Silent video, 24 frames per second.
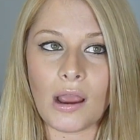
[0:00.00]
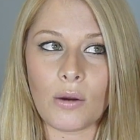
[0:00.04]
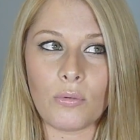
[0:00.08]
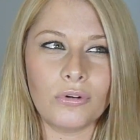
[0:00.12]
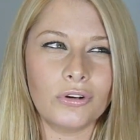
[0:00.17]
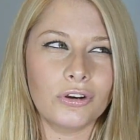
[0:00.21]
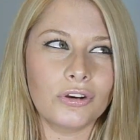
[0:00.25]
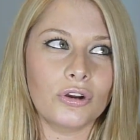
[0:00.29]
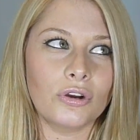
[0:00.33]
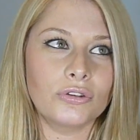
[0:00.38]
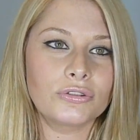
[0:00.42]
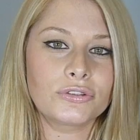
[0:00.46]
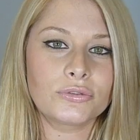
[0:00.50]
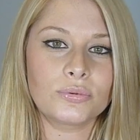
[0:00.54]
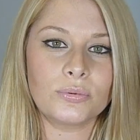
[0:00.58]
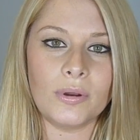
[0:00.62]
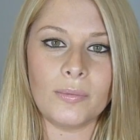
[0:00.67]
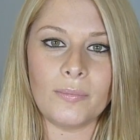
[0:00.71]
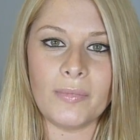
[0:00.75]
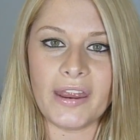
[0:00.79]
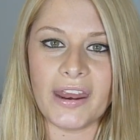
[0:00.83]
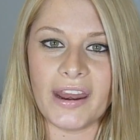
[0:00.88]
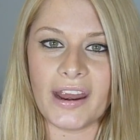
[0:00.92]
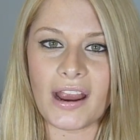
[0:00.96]
I wouldn't go
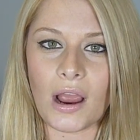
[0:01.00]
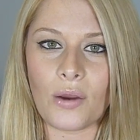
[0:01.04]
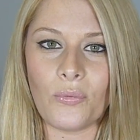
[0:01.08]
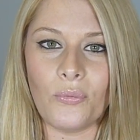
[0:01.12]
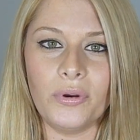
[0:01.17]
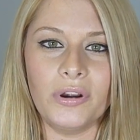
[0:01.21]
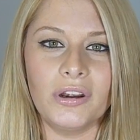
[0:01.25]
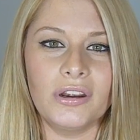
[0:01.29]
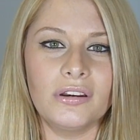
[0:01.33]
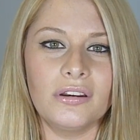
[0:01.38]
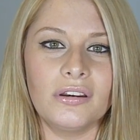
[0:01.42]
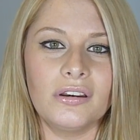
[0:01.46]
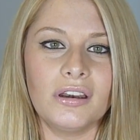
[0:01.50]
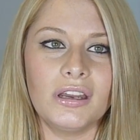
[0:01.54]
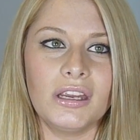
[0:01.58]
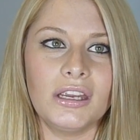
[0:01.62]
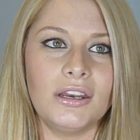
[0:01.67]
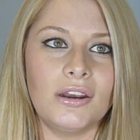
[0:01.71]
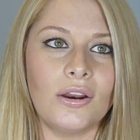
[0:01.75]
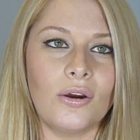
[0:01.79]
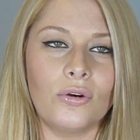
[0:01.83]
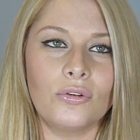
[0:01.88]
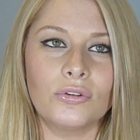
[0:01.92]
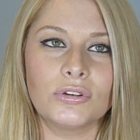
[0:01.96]
swimming. I wouldn't,
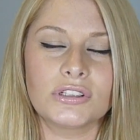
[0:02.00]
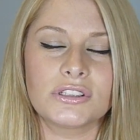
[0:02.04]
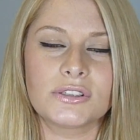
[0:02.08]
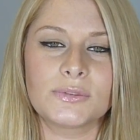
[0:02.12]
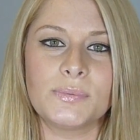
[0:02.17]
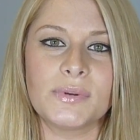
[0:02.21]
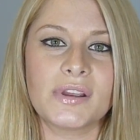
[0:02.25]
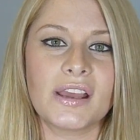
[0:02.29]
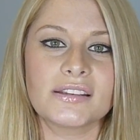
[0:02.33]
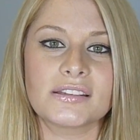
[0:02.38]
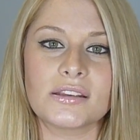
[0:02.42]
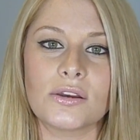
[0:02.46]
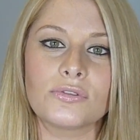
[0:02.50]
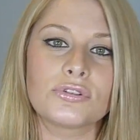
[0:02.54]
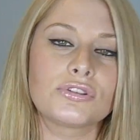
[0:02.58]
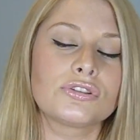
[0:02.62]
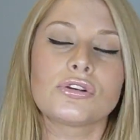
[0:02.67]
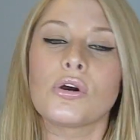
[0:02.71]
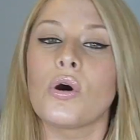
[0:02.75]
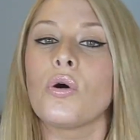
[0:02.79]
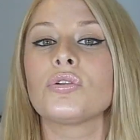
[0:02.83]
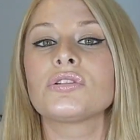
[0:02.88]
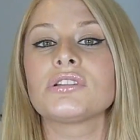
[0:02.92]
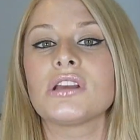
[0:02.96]
you know, just because I was
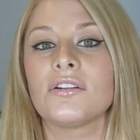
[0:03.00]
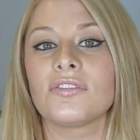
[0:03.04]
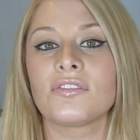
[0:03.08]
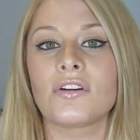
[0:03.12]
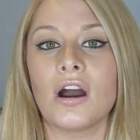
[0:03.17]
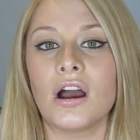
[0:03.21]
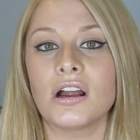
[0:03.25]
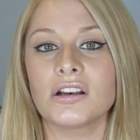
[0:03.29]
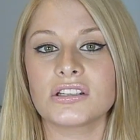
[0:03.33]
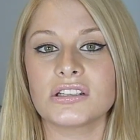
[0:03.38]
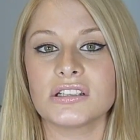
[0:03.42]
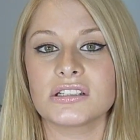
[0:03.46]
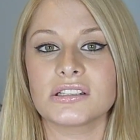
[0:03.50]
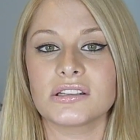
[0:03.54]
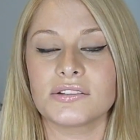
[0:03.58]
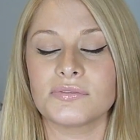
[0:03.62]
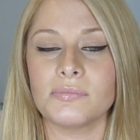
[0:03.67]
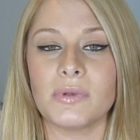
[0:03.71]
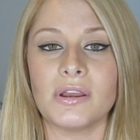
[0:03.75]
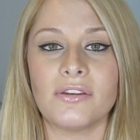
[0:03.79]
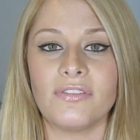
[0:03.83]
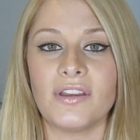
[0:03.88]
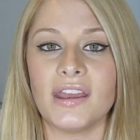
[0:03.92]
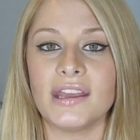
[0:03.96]
so self-conscious of
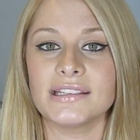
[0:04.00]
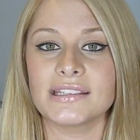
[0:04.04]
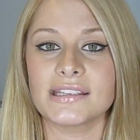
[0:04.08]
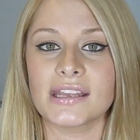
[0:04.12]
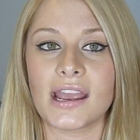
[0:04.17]
my face.